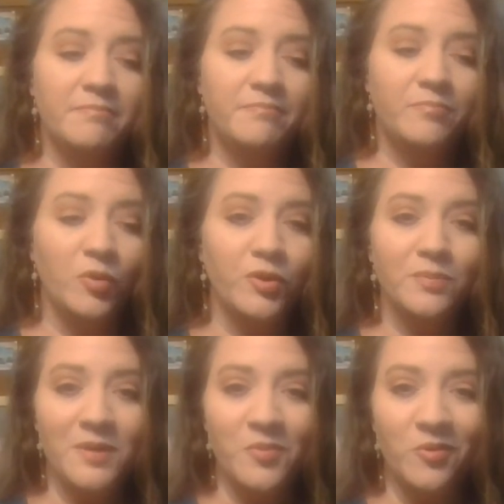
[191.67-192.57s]
broken
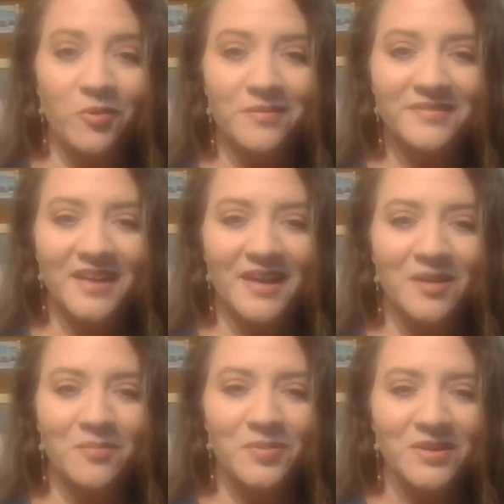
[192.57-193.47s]
people
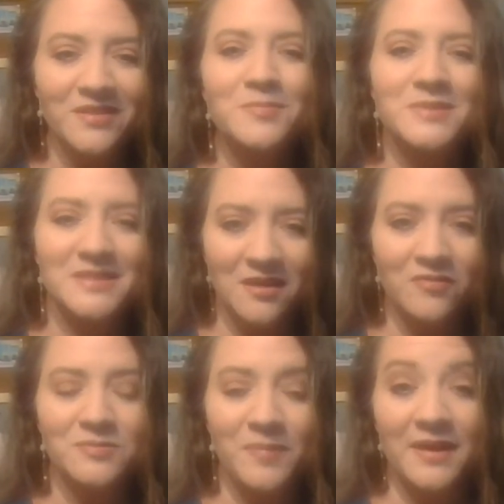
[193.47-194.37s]
putting
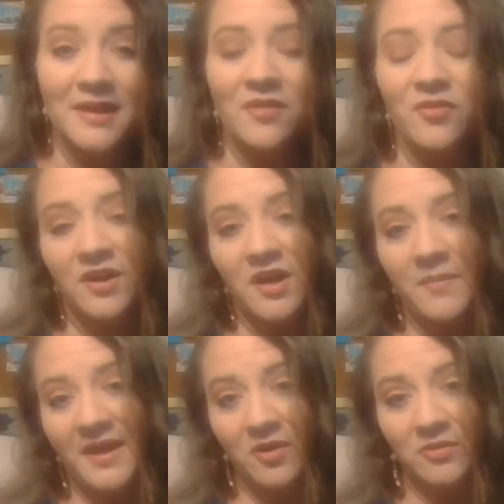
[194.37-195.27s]
themselves back together and
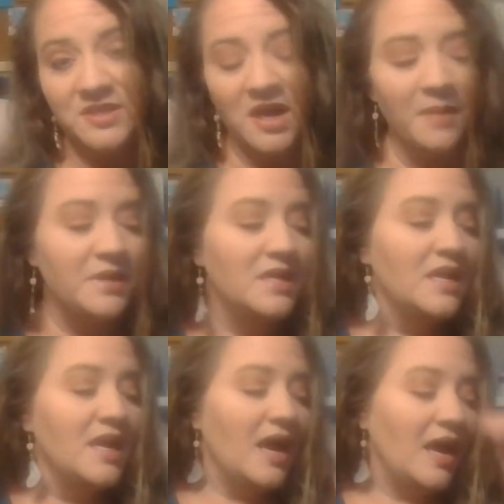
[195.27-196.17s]
coming out on top.
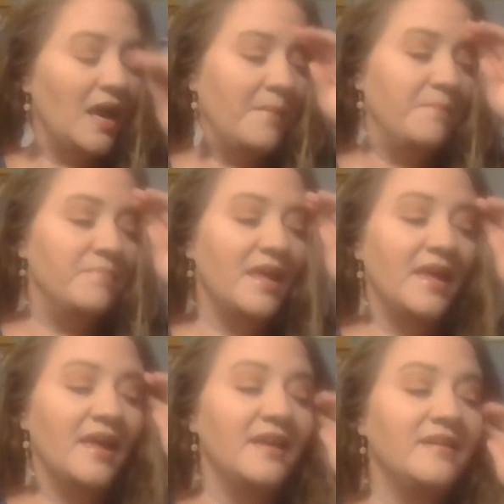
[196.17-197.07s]

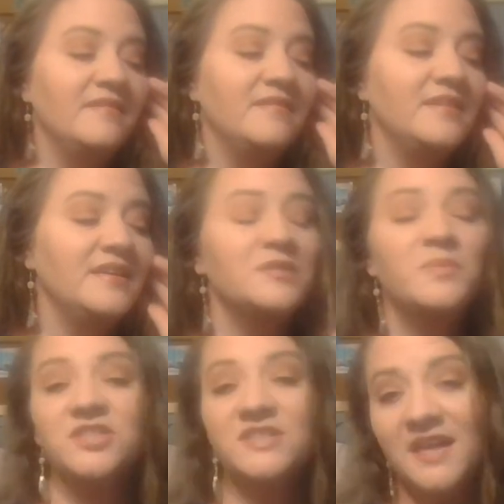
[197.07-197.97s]
And in As
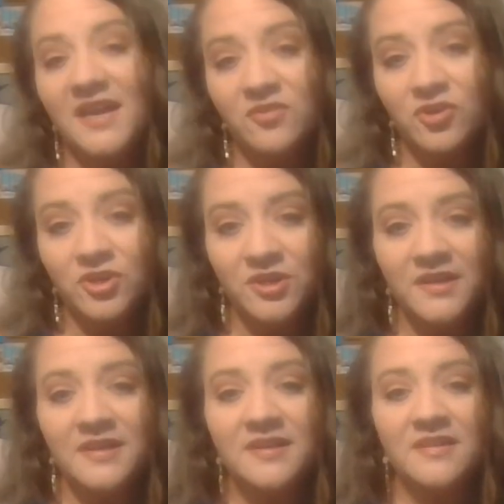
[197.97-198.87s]
Much as I Ever
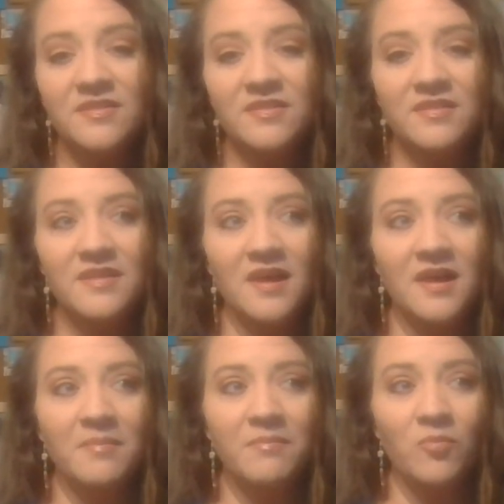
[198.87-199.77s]
Could,
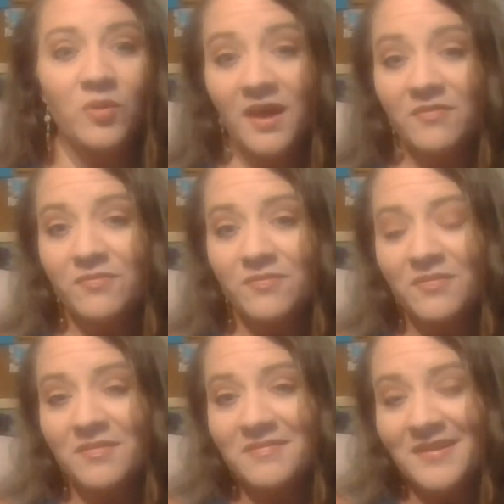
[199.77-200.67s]
we have,
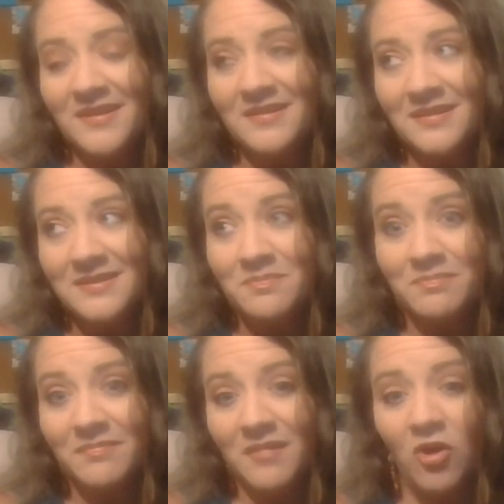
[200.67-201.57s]
as
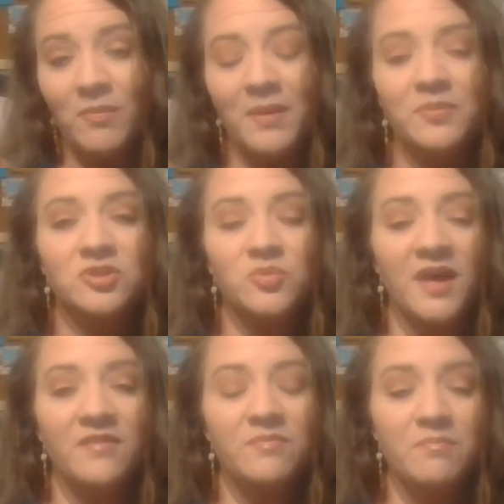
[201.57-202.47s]
in all my books, we
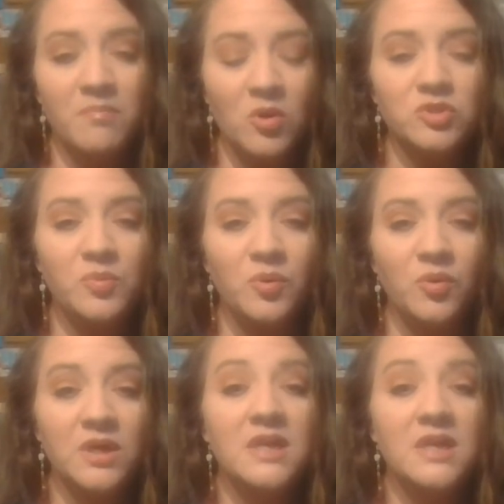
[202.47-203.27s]
have multiple